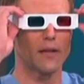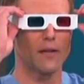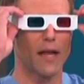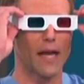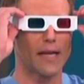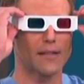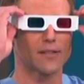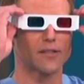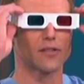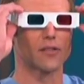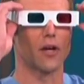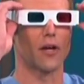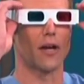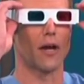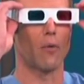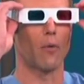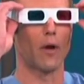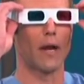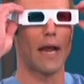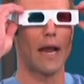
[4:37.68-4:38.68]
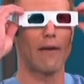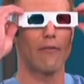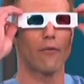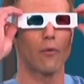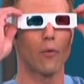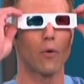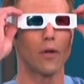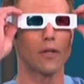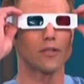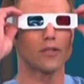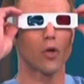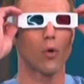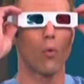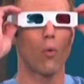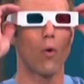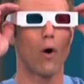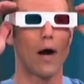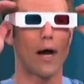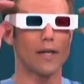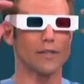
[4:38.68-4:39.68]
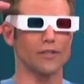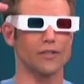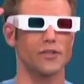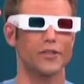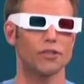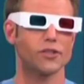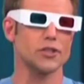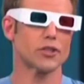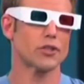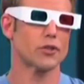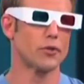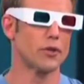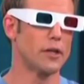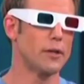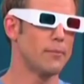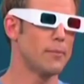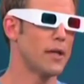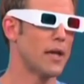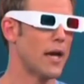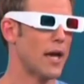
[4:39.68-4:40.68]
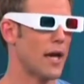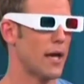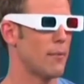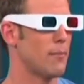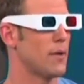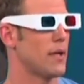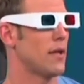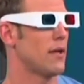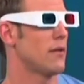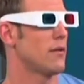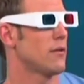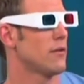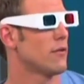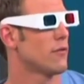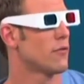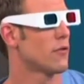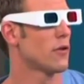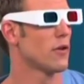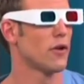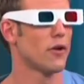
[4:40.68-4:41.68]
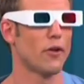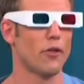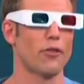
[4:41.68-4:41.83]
glasses on. I want everyone to watch the screen behind me for a little